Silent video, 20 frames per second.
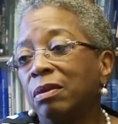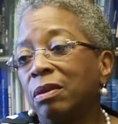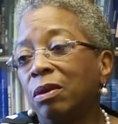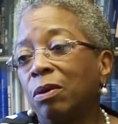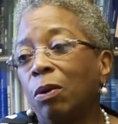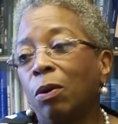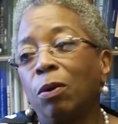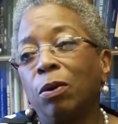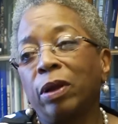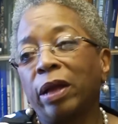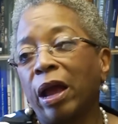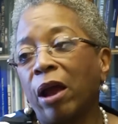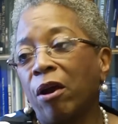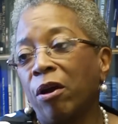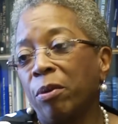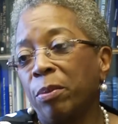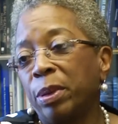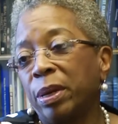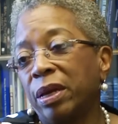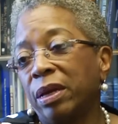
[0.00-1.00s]
the whole
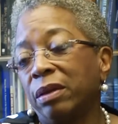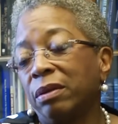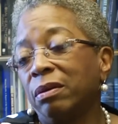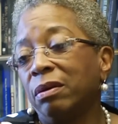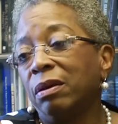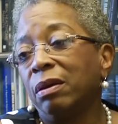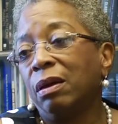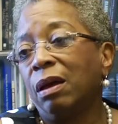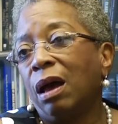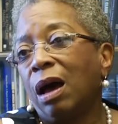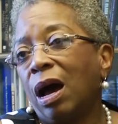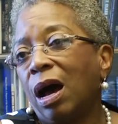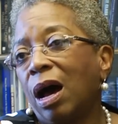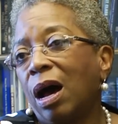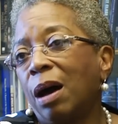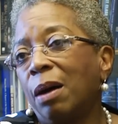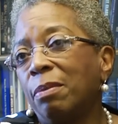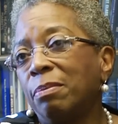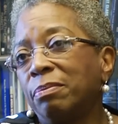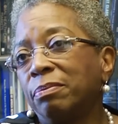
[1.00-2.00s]
Caribbean,
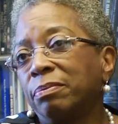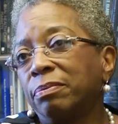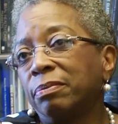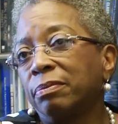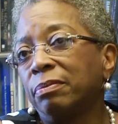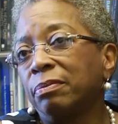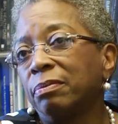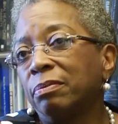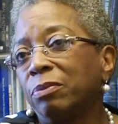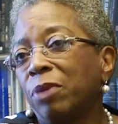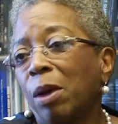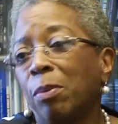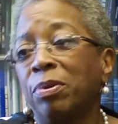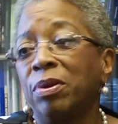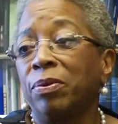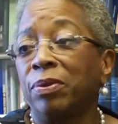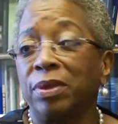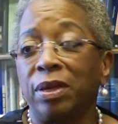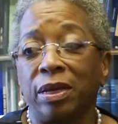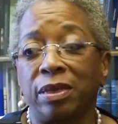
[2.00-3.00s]
probably
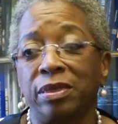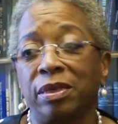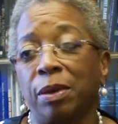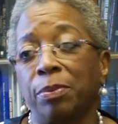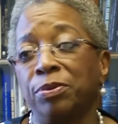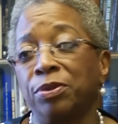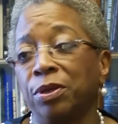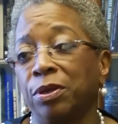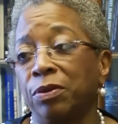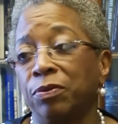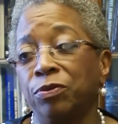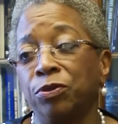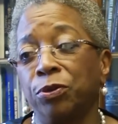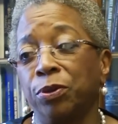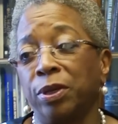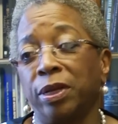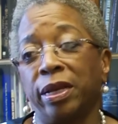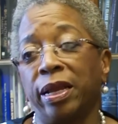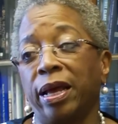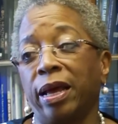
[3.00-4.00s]
with the exception of
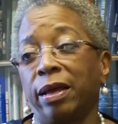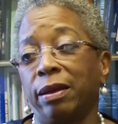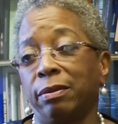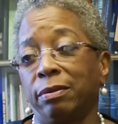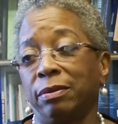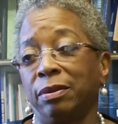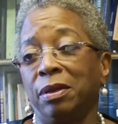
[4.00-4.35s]
Trinidad,